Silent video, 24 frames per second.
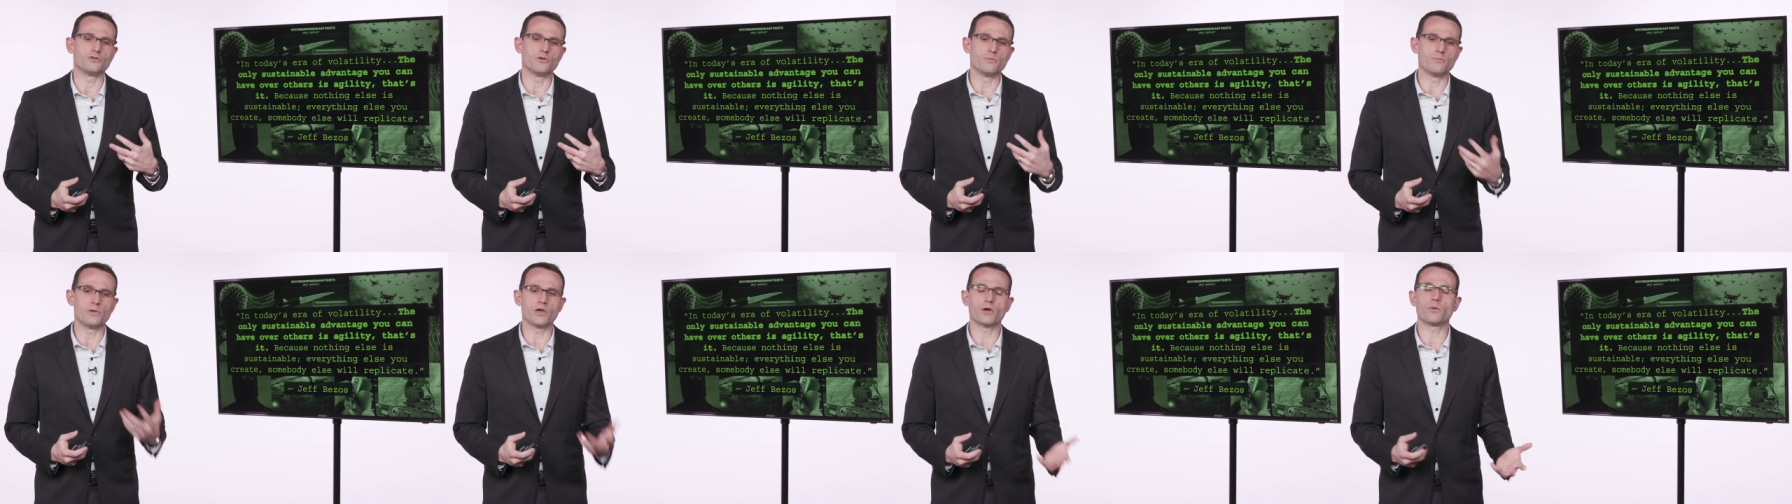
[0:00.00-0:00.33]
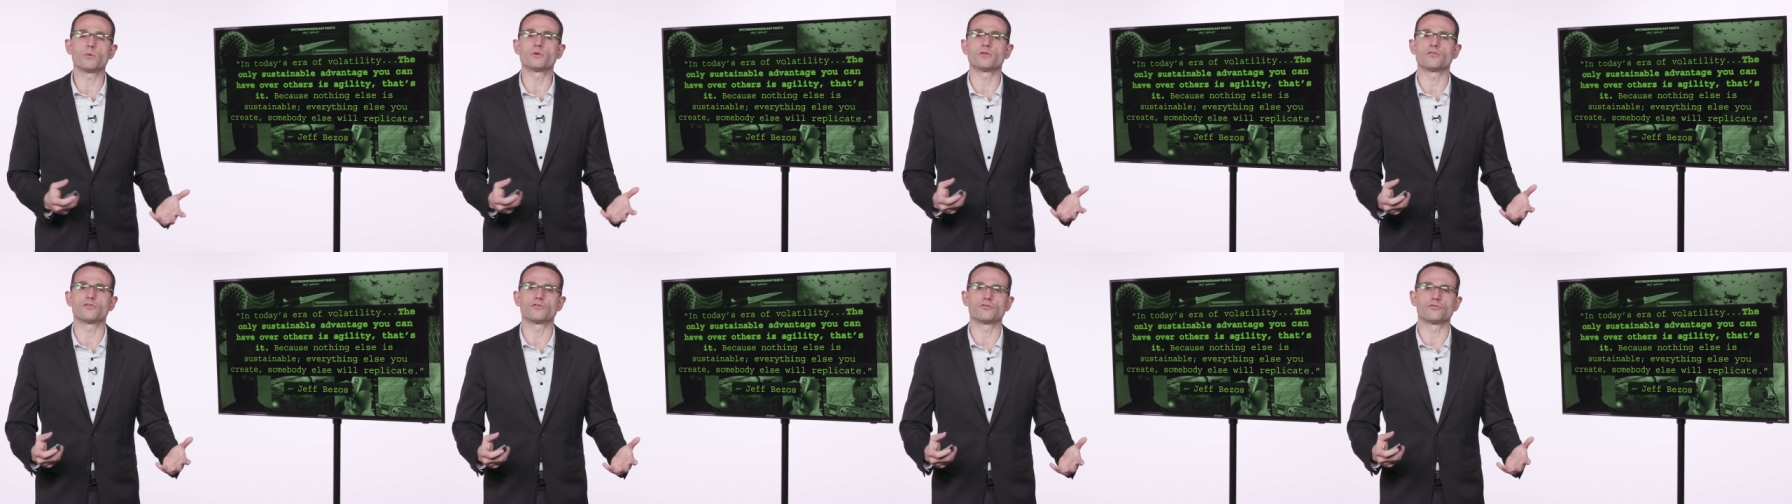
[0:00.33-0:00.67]

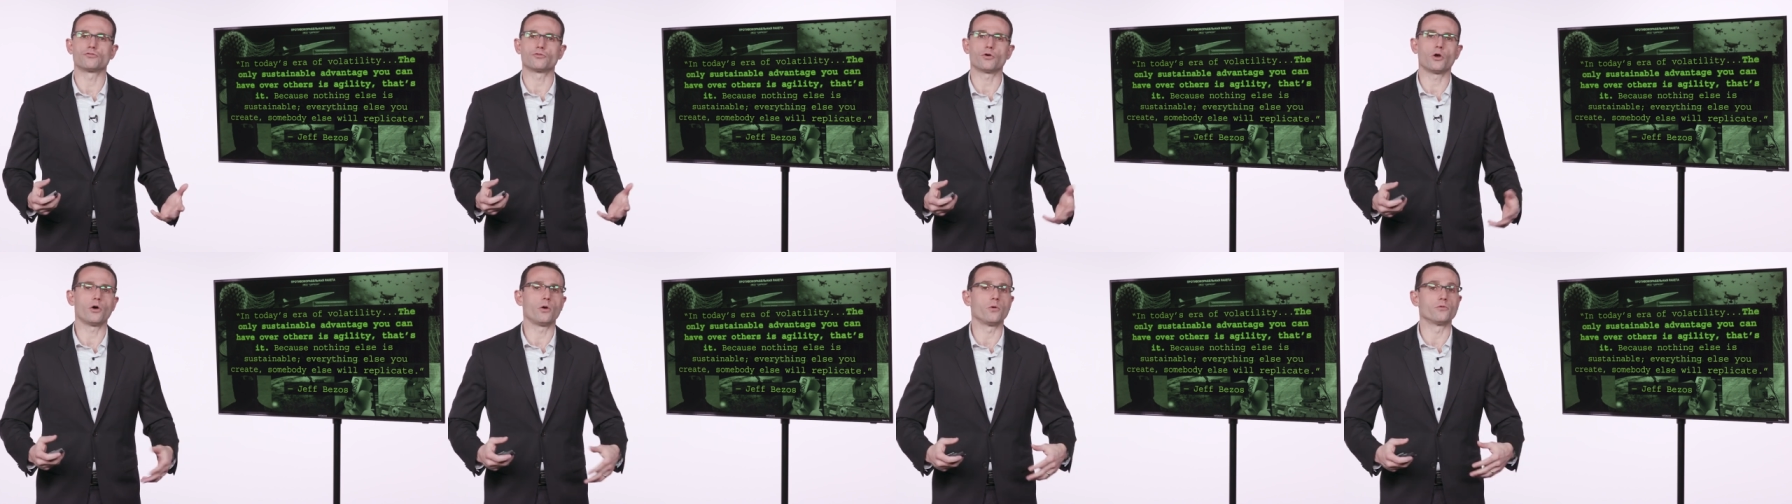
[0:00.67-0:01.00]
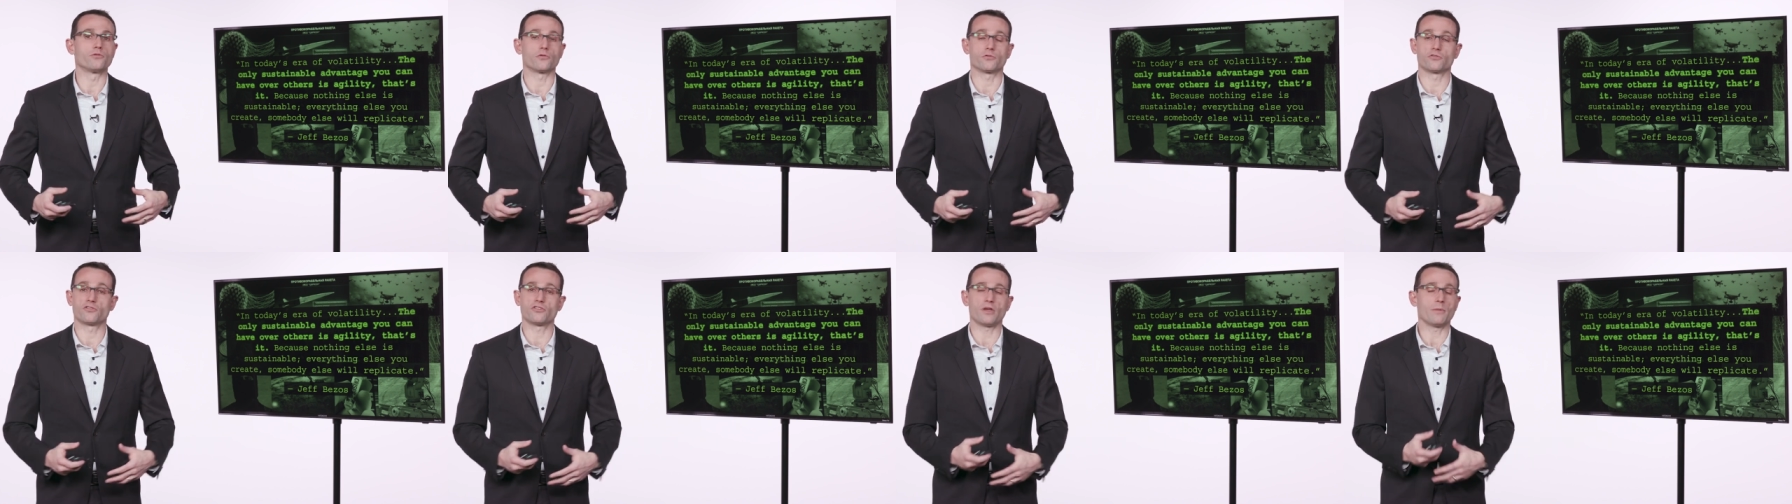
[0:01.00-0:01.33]
ubiquitous
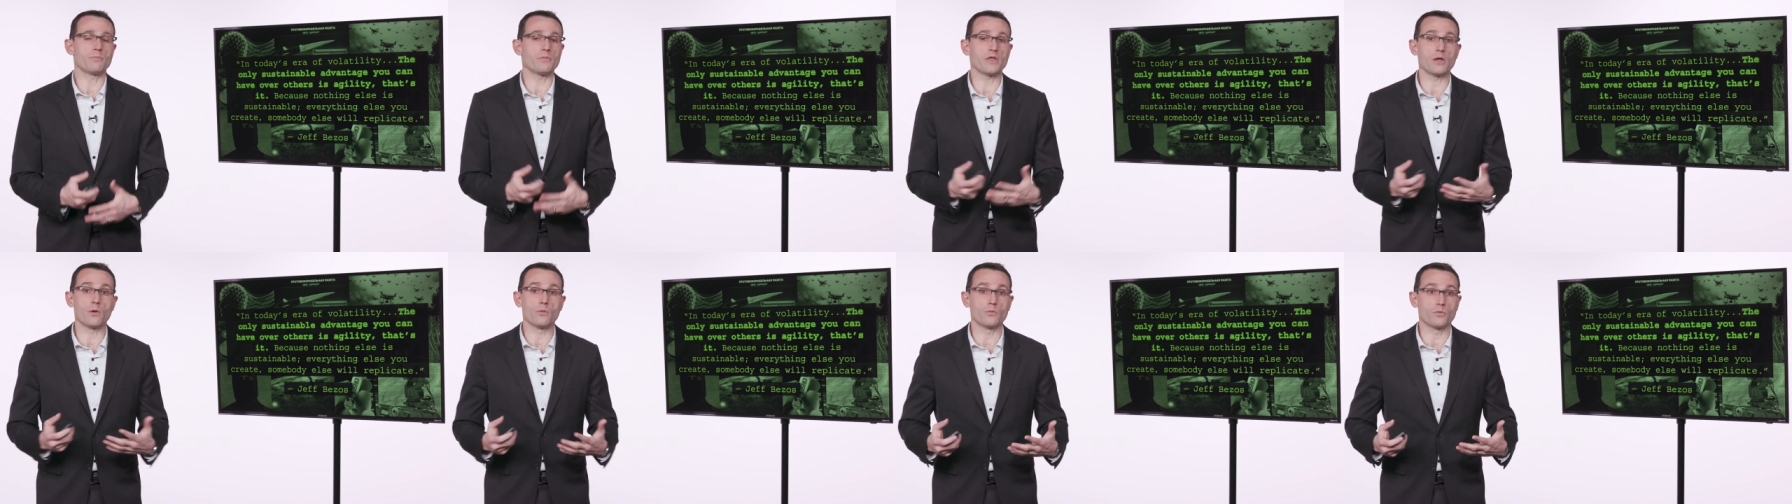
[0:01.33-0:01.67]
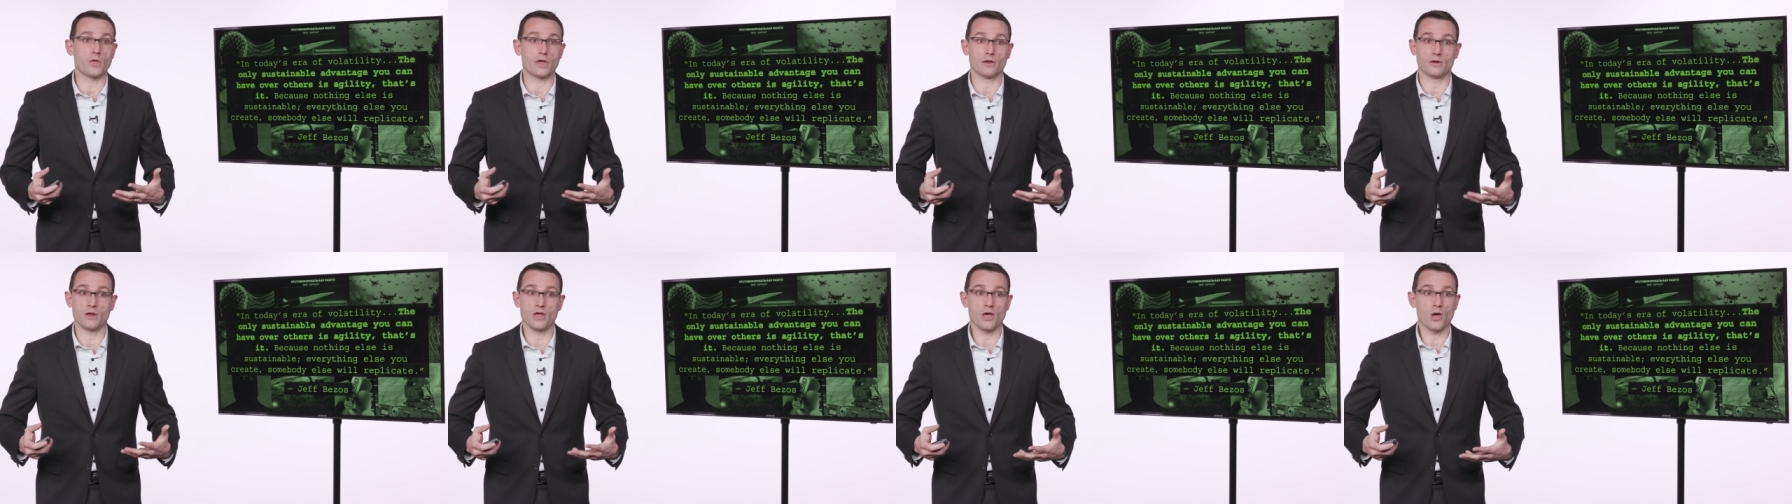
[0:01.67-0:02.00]
drones or something
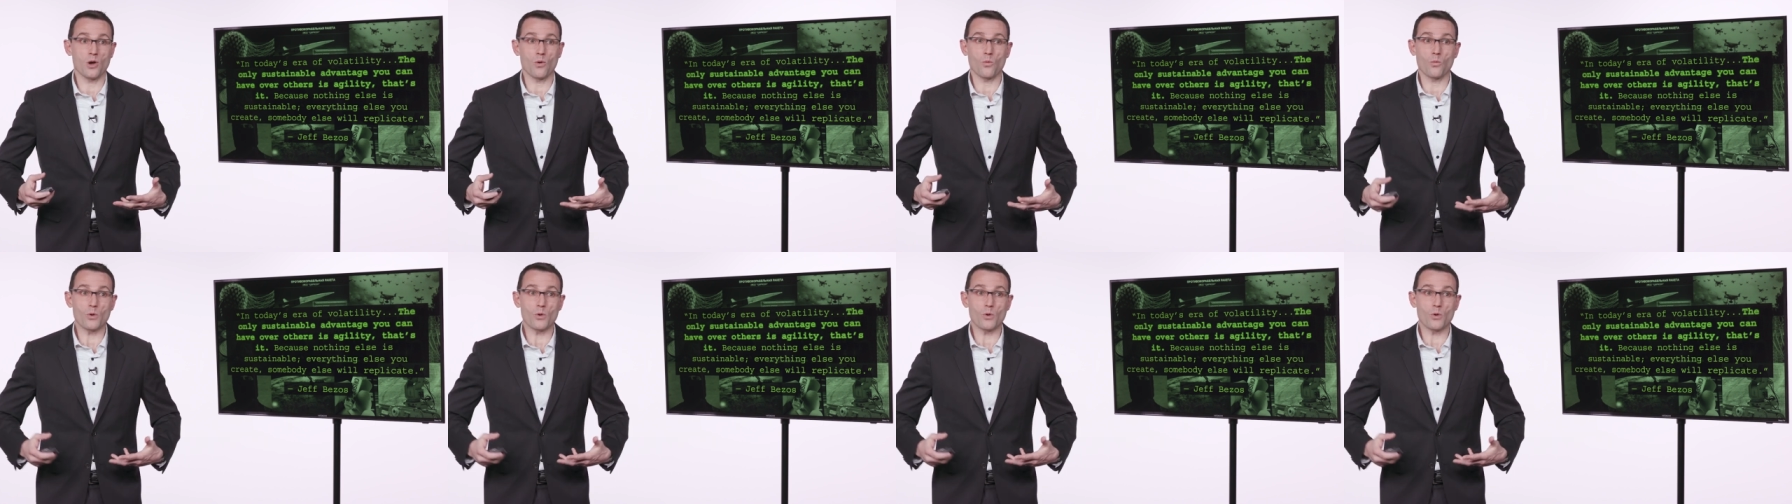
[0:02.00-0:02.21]
that